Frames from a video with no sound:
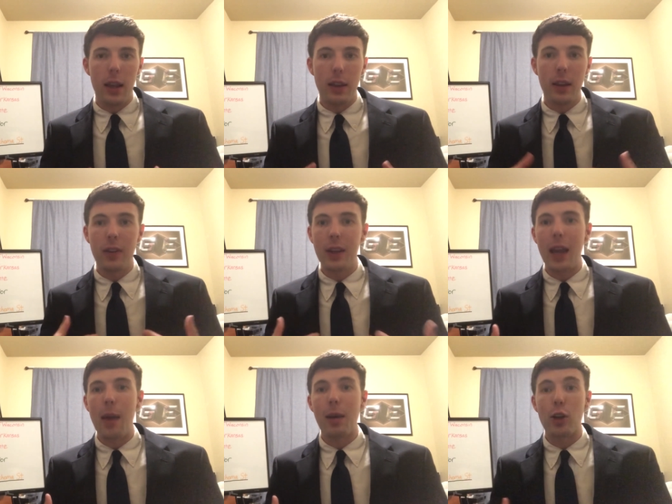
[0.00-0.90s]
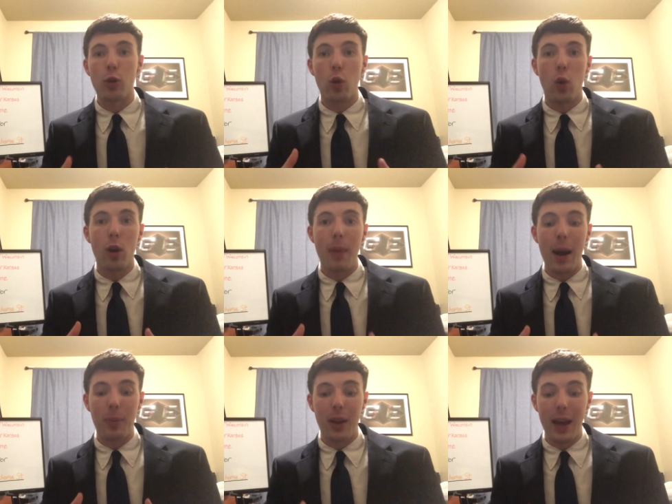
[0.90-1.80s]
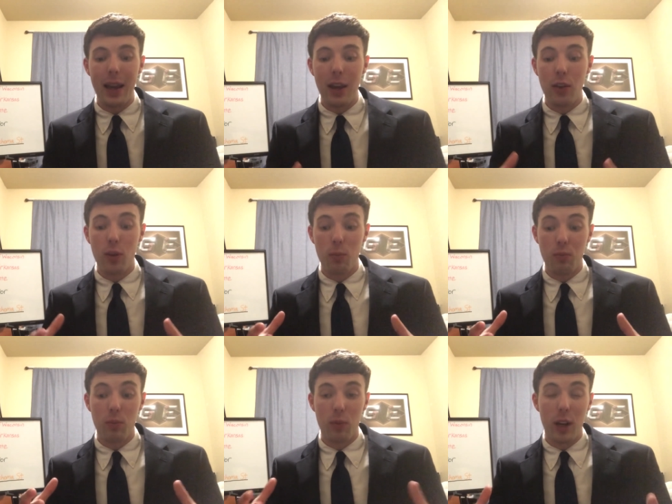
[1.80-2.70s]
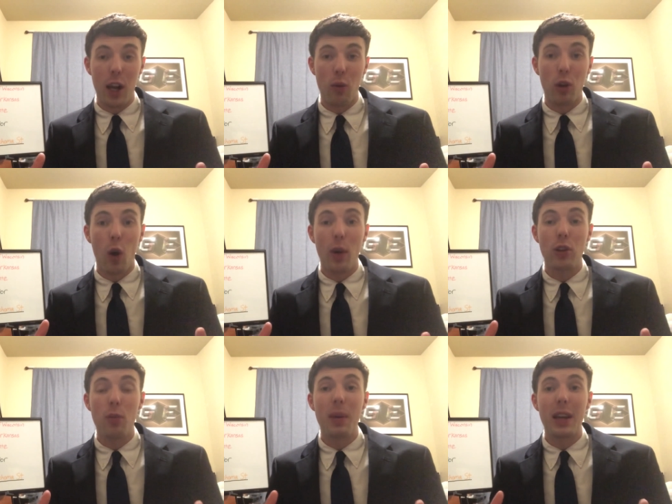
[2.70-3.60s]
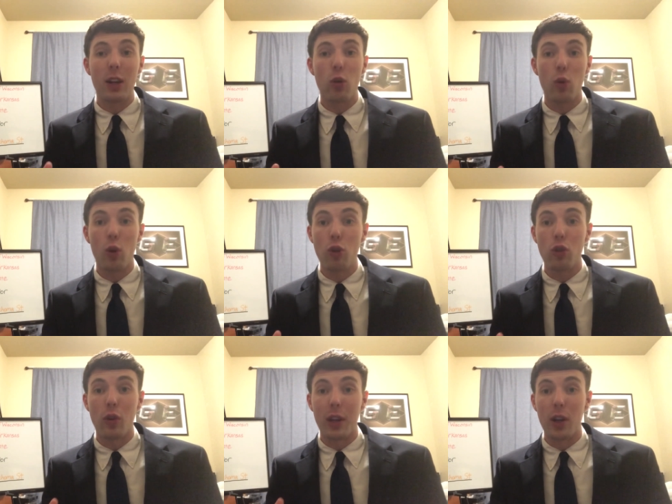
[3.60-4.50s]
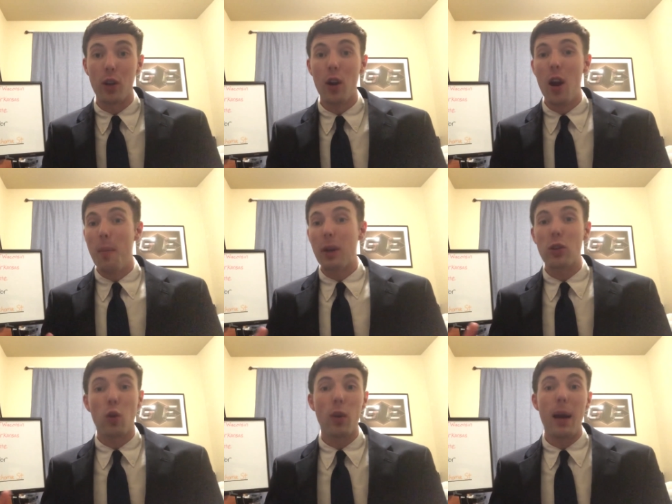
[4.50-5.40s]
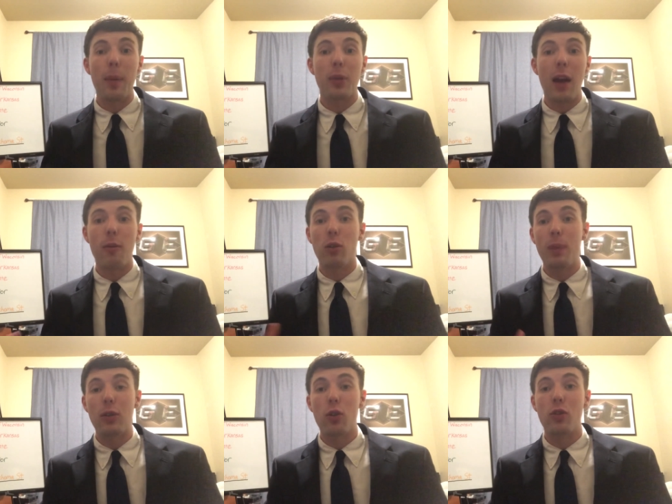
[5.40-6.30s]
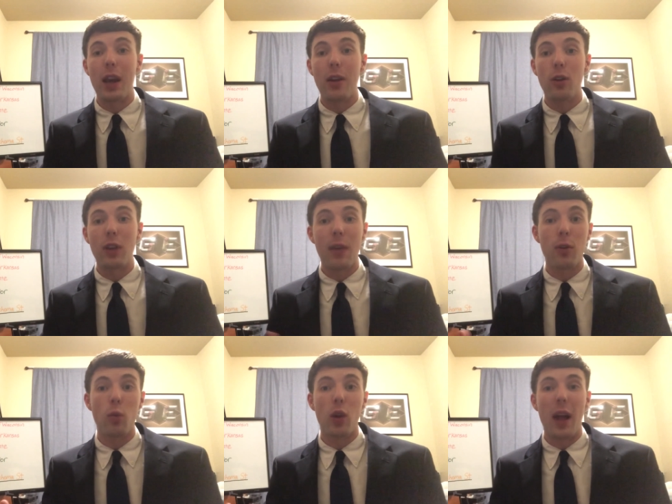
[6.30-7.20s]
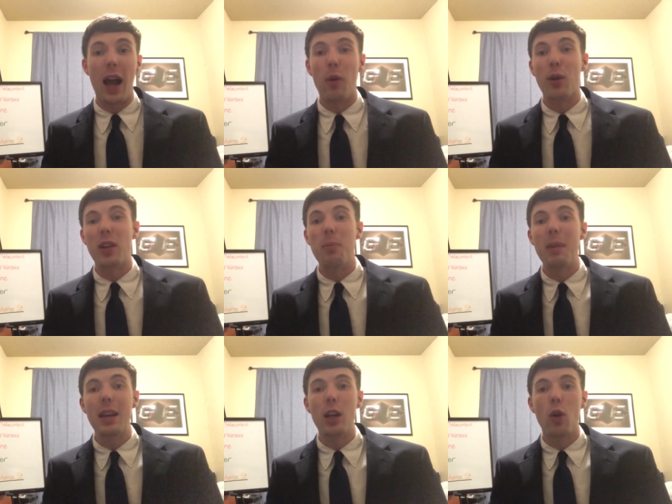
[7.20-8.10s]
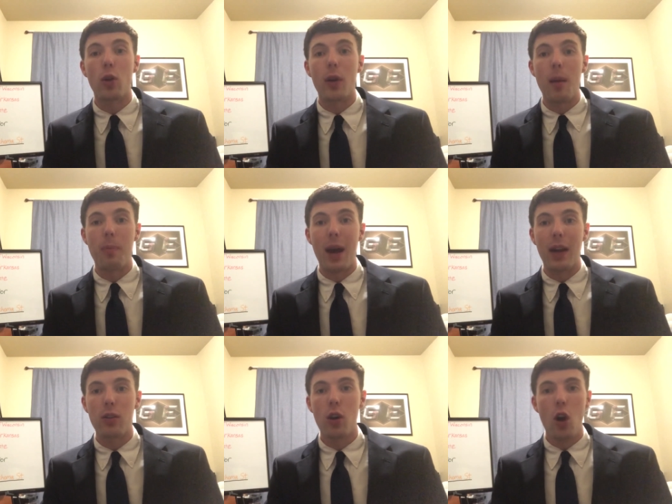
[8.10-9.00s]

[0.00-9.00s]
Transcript: This is a game, guys, where quarterback play is, you know, going to be crucial here because quarterback play from Spencer Sanders and from Will Howard is mediocre at best.